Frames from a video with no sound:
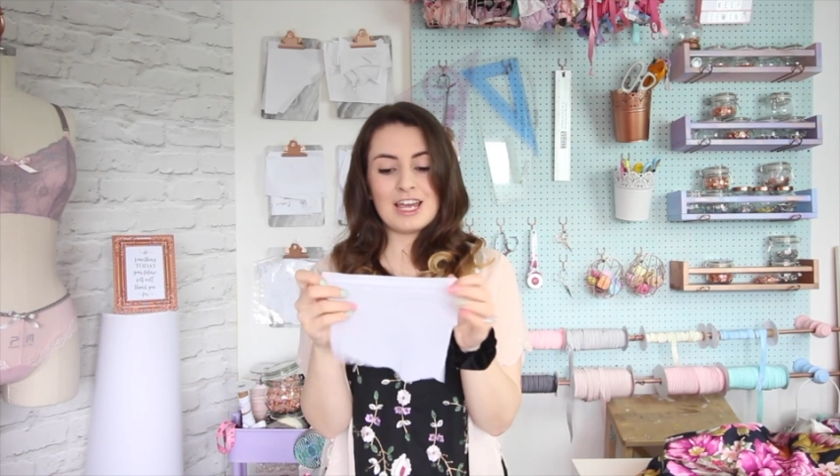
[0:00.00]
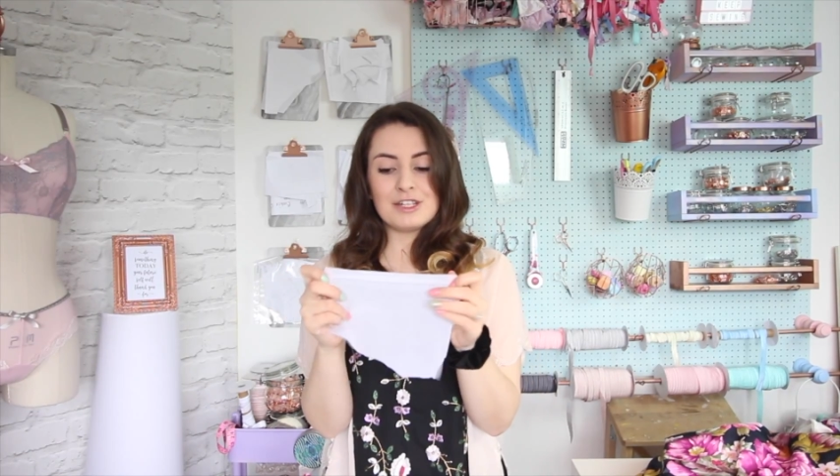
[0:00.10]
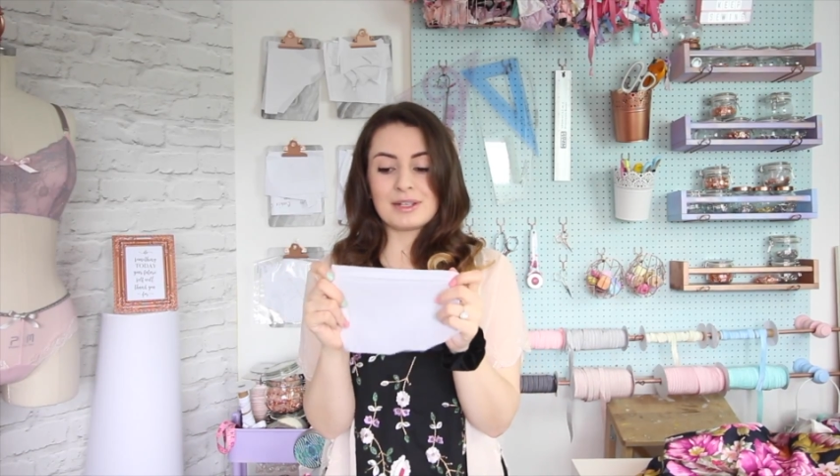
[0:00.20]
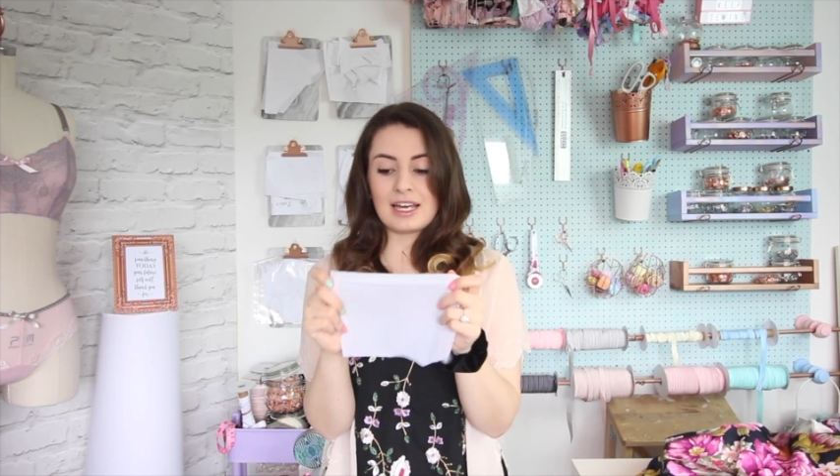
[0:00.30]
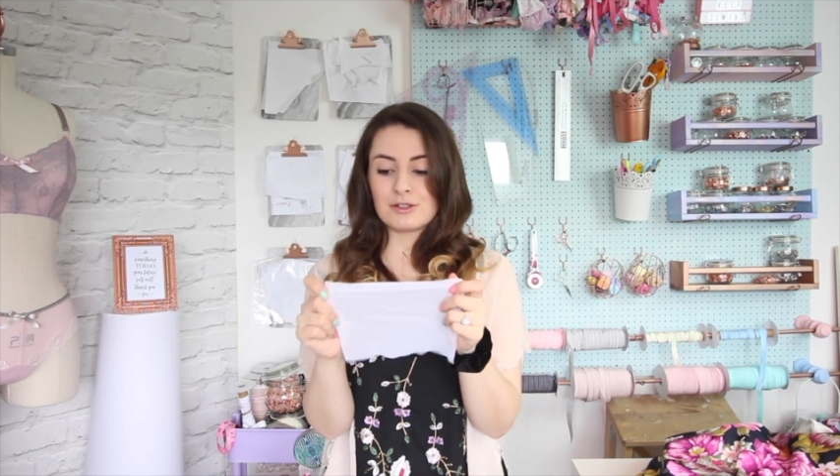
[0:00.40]

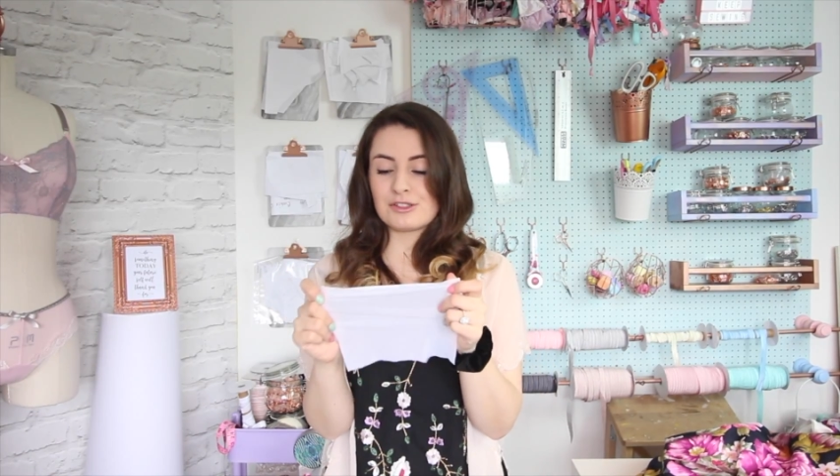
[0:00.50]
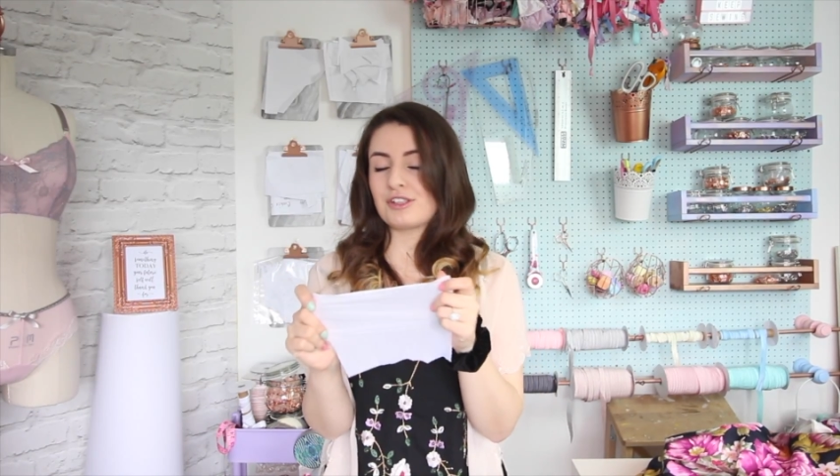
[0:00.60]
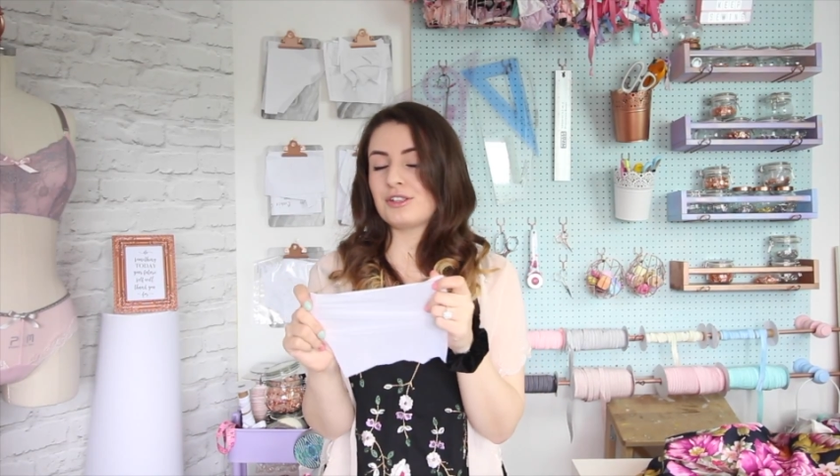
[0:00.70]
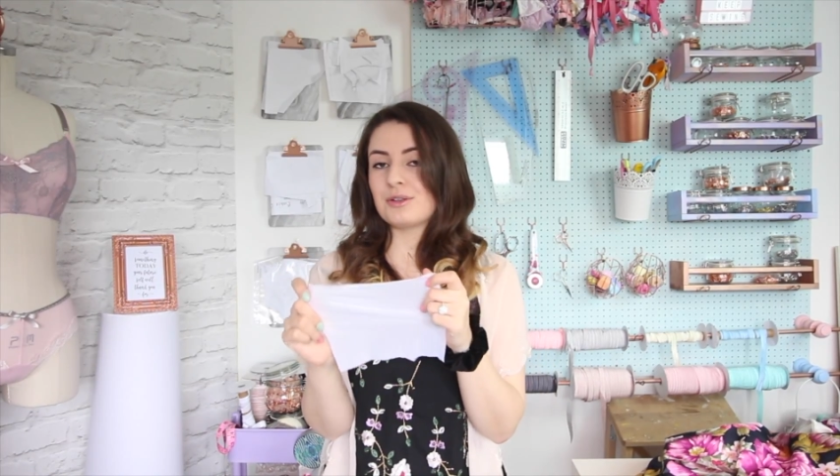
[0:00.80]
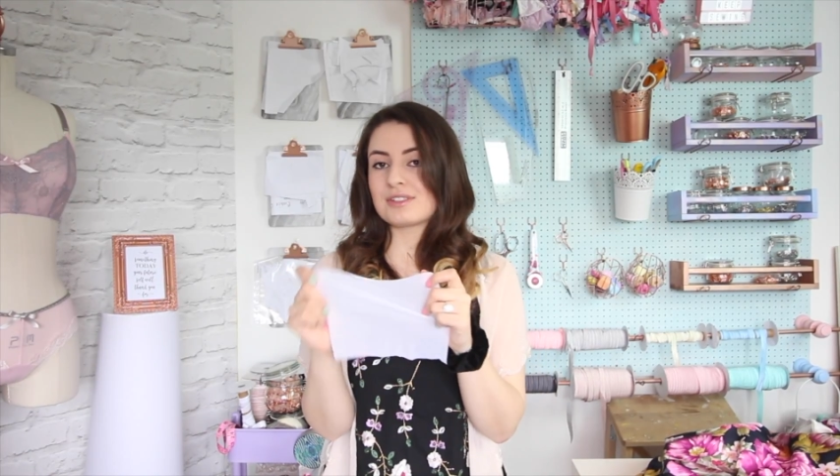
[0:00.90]
You can also
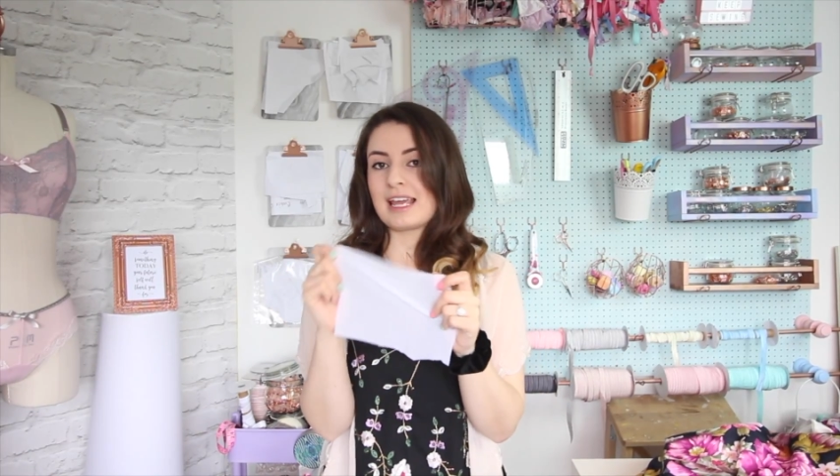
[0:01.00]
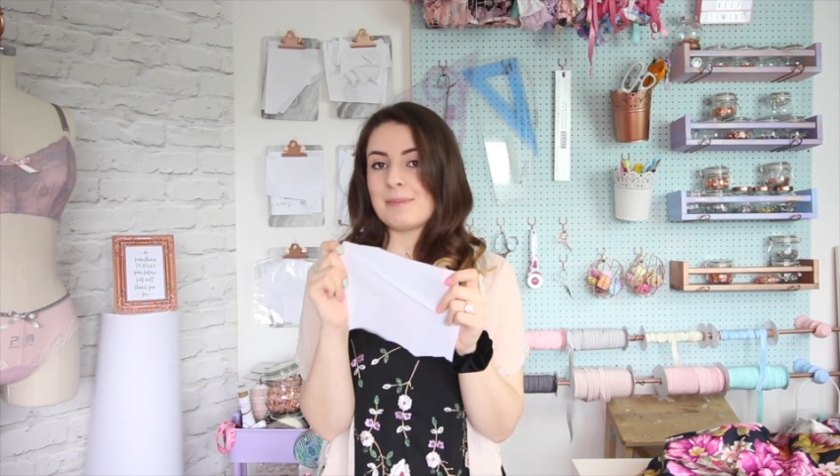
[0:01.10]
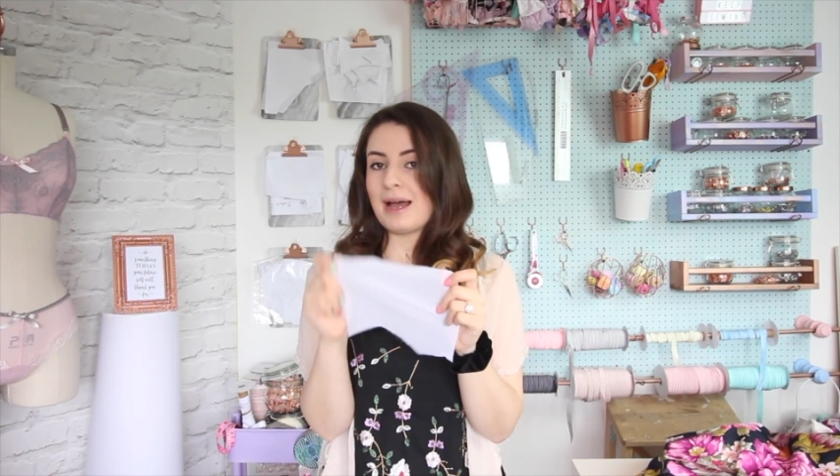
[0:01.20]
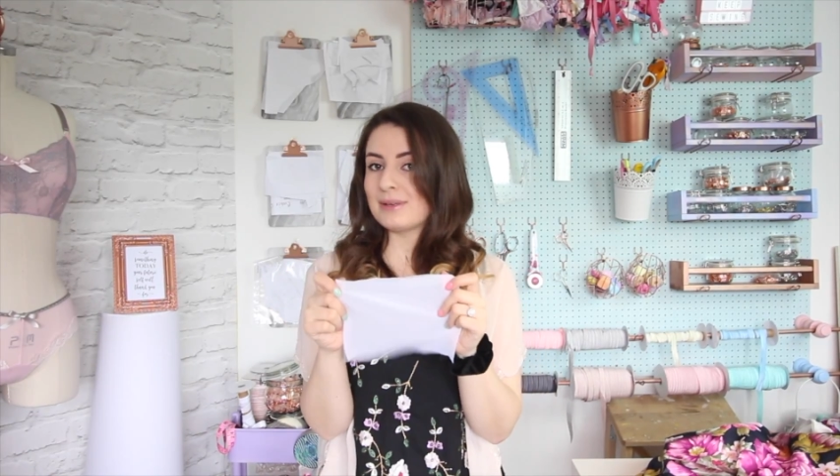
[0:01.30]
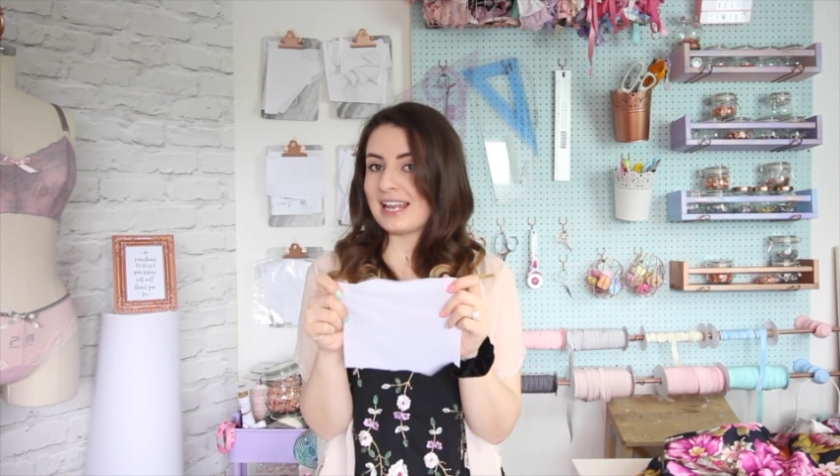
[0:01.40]
use a
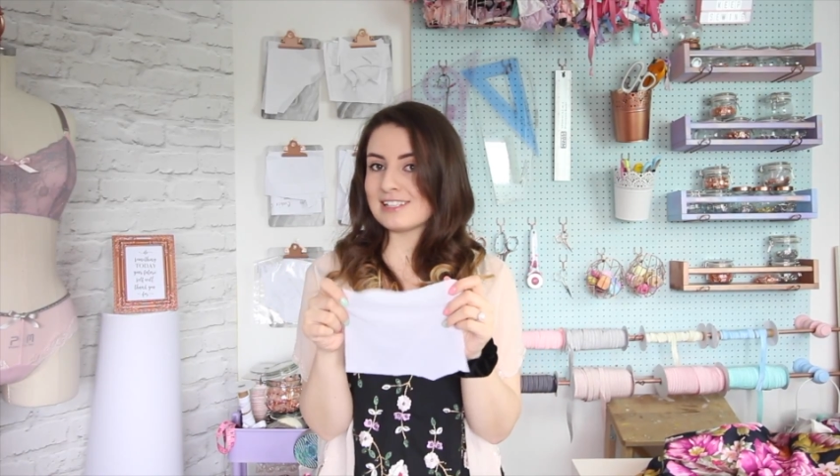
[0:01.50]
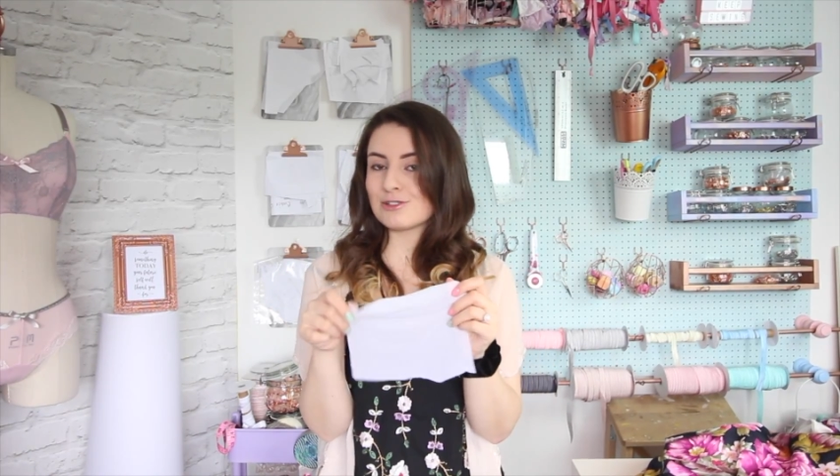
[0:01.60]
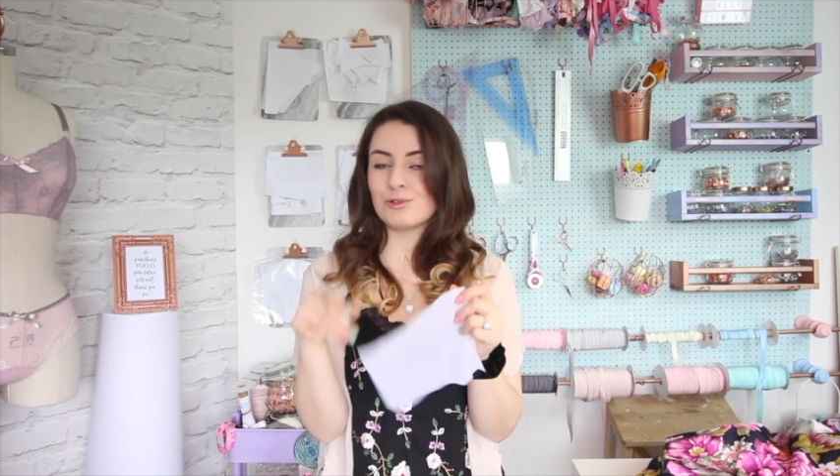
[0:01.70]
power net